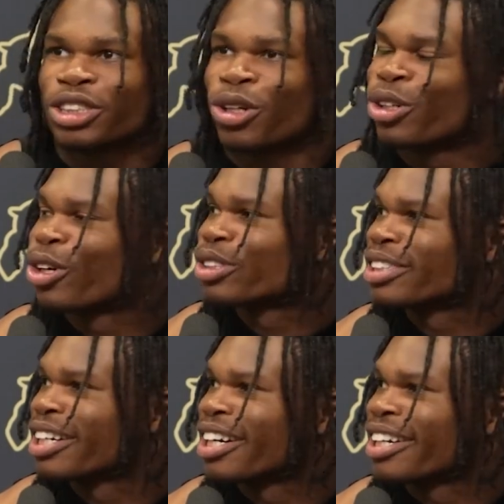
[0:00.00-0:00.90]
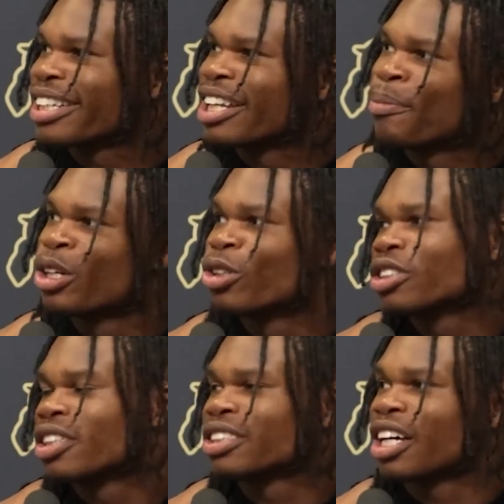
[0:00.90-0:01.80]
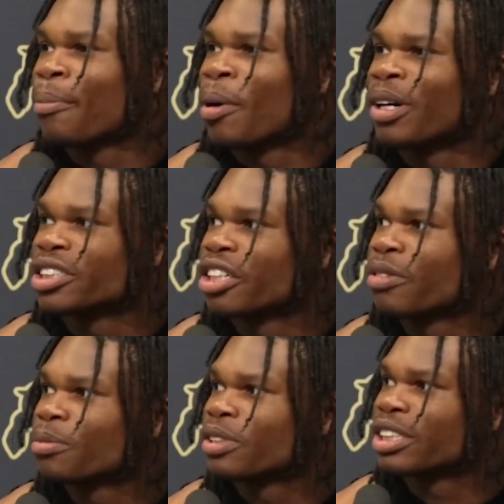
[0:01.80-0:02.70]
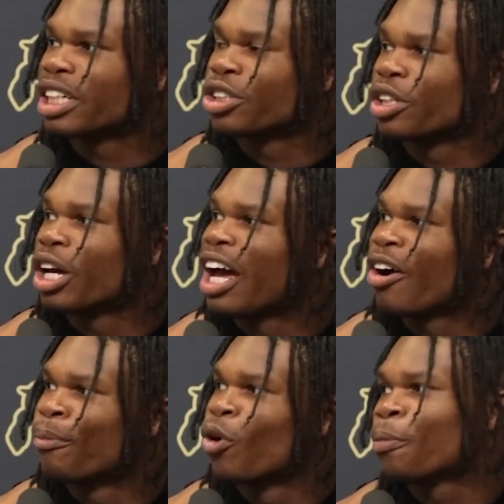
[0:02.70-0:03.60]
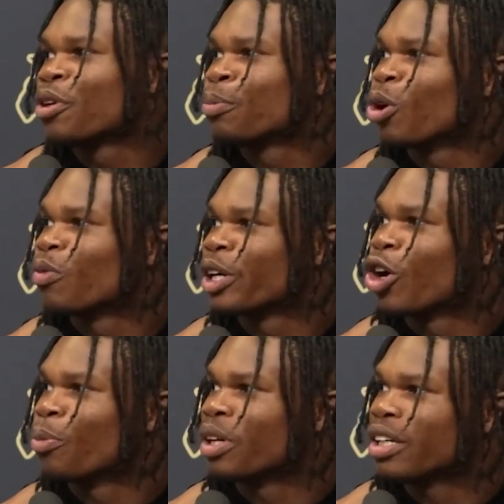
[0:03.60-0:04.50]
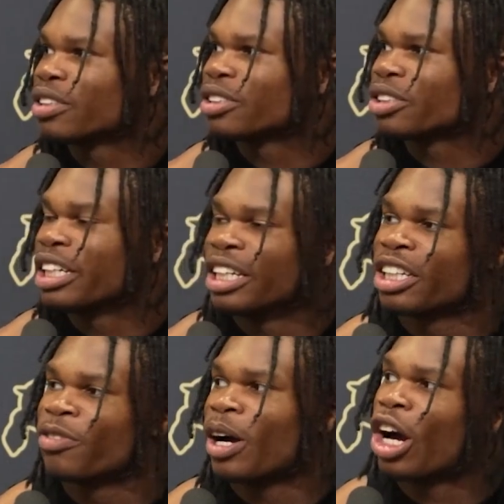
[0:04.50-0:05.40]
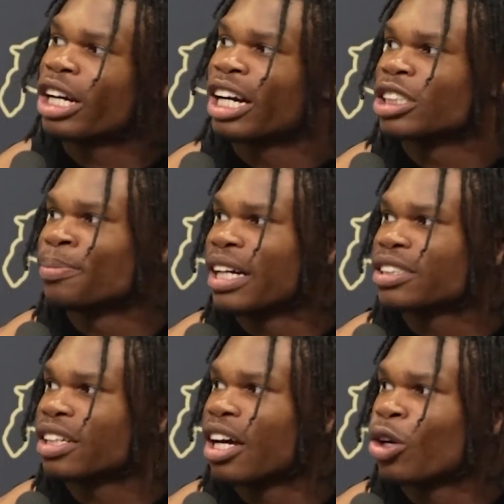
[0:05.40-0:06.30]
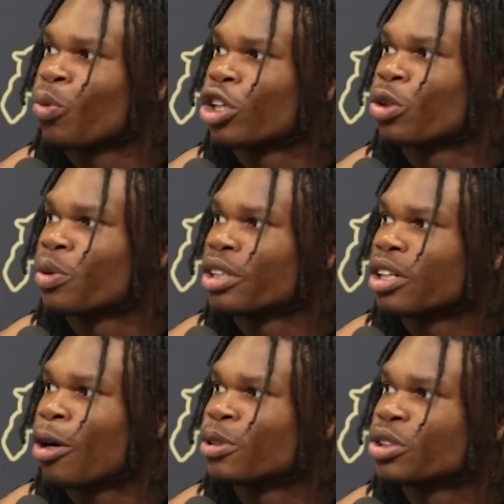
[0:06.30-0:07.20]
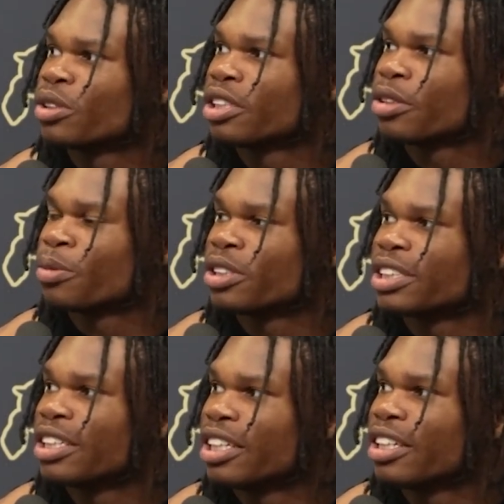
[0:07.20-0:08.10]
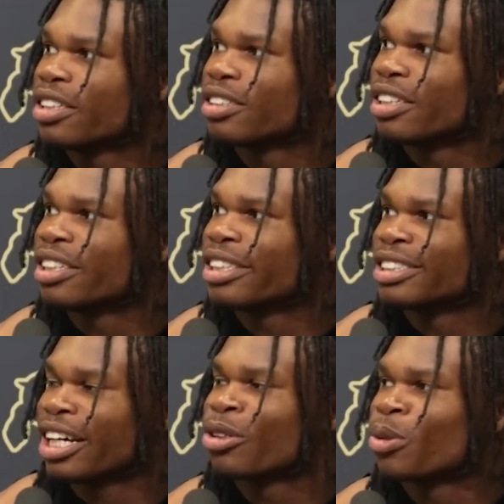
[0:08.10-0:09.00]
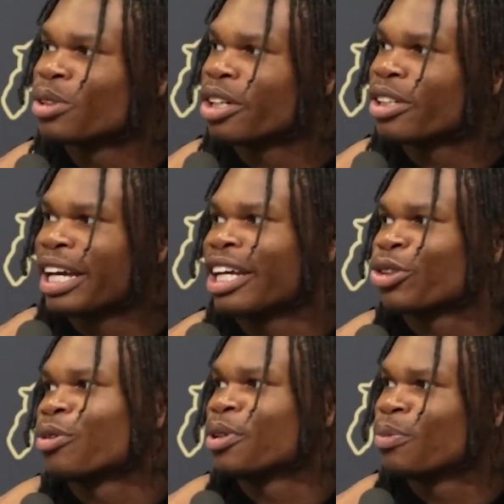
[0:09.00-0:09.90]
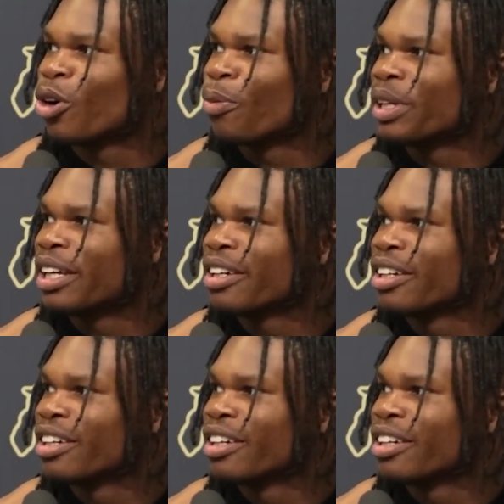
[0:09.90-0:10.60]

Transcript: I told Coach to let me go to the side by myself because I know they have more people over there on me, and they give our guys backside a one-on-one opportunity, which they did. They did exactly what we thought. They had three people on me,